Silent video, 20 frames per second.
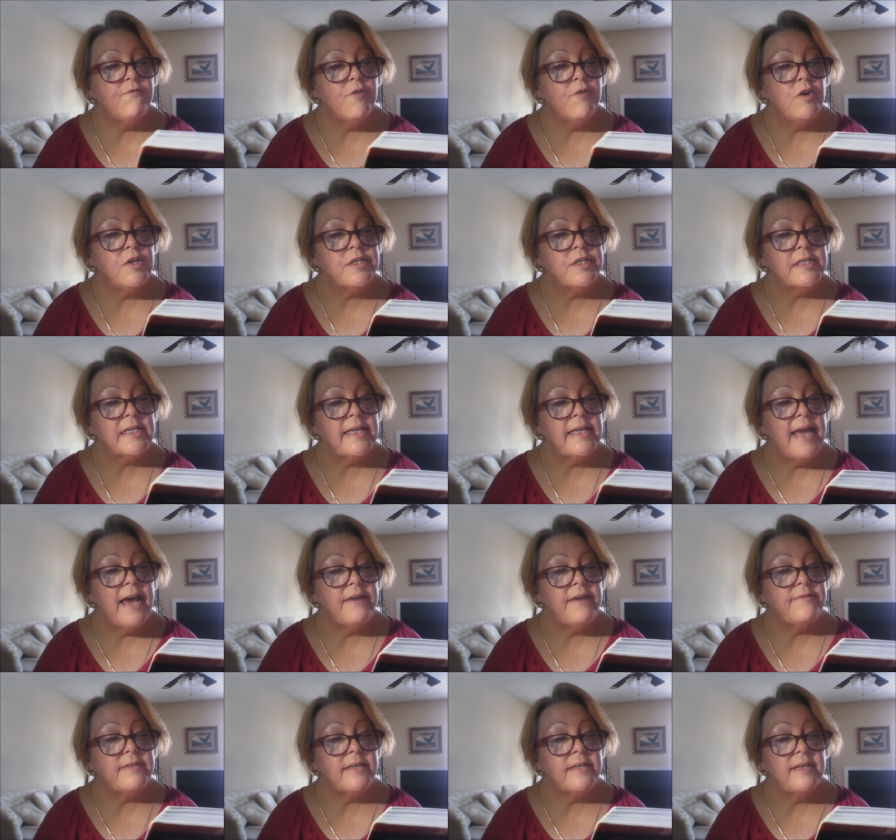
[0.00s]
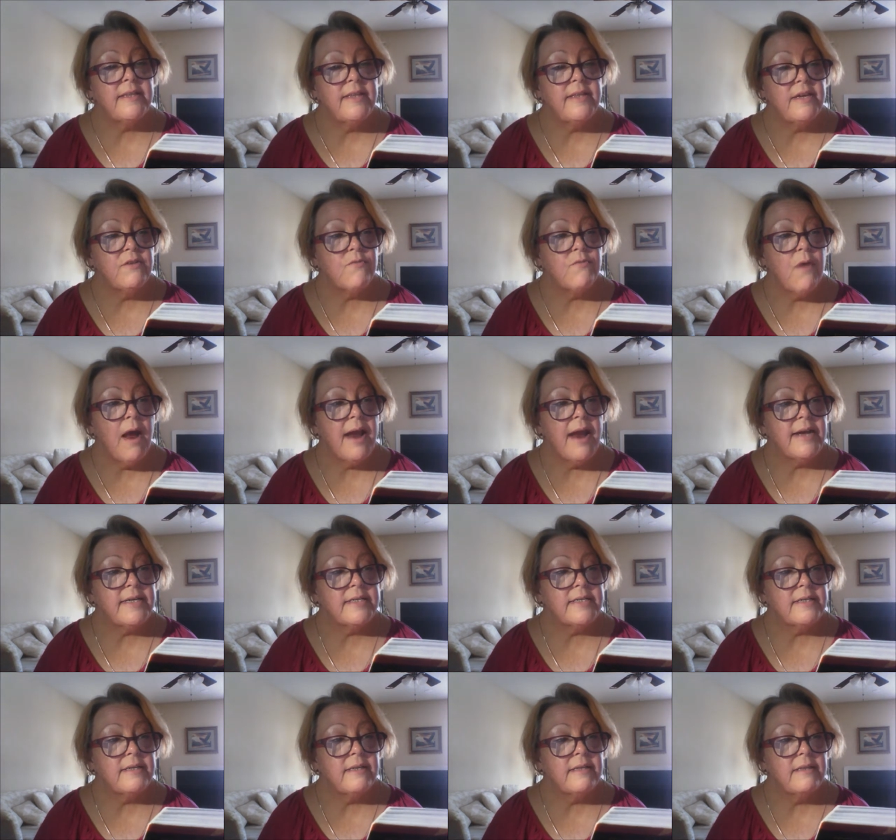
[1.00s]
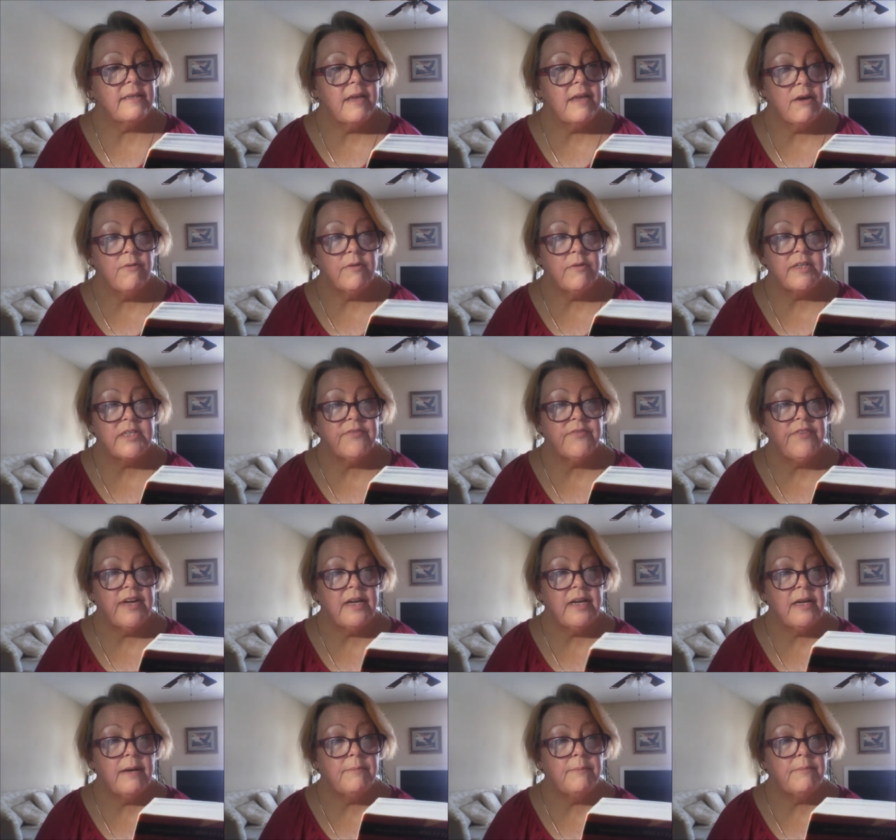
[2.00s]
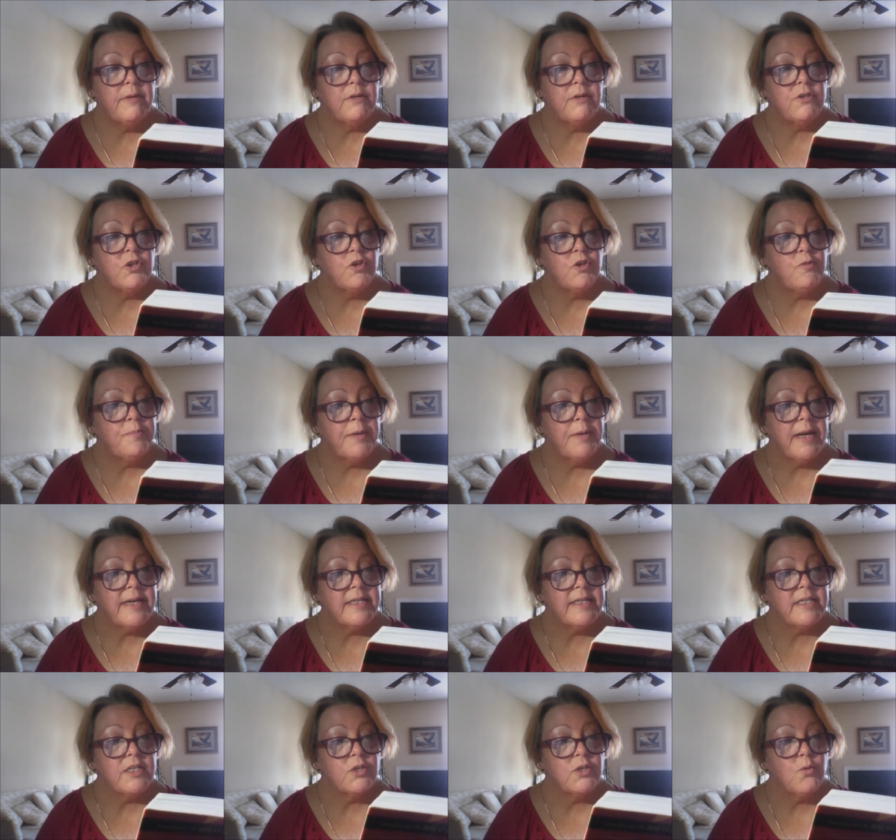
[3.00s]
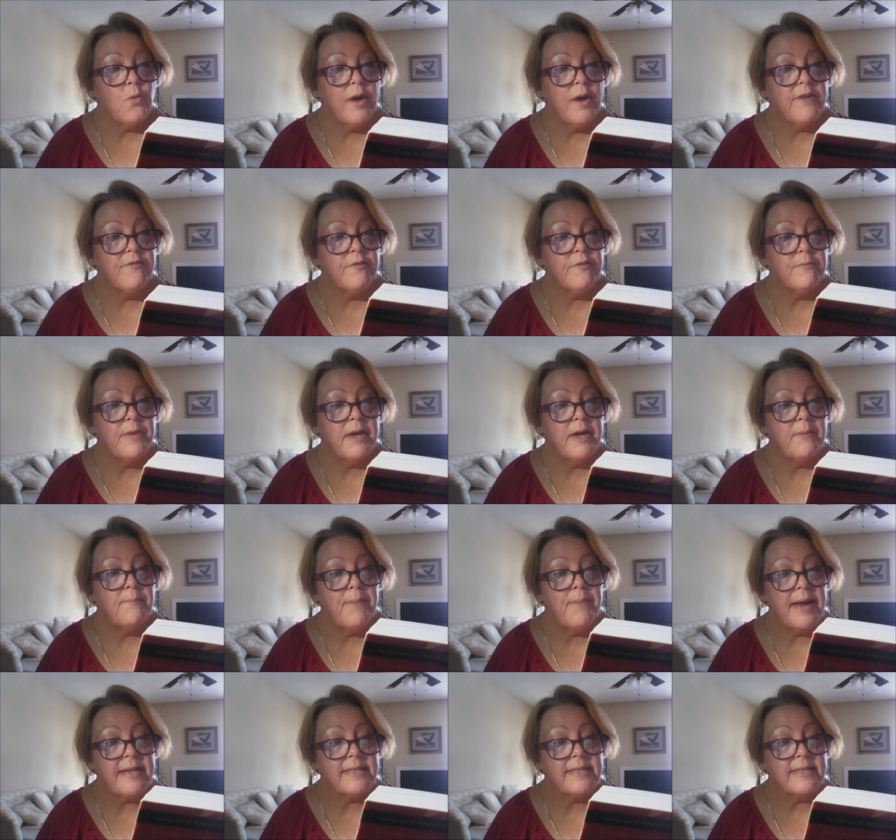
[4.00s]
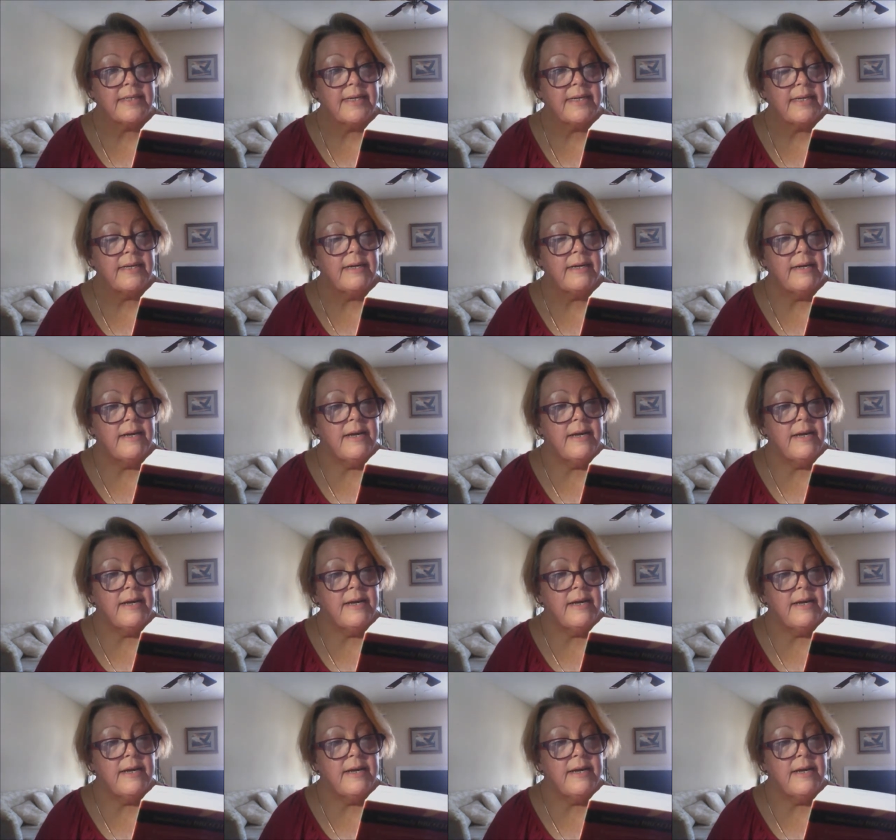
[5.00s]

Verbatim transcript: First left, then right. There was Willem, two places away from him Betsy.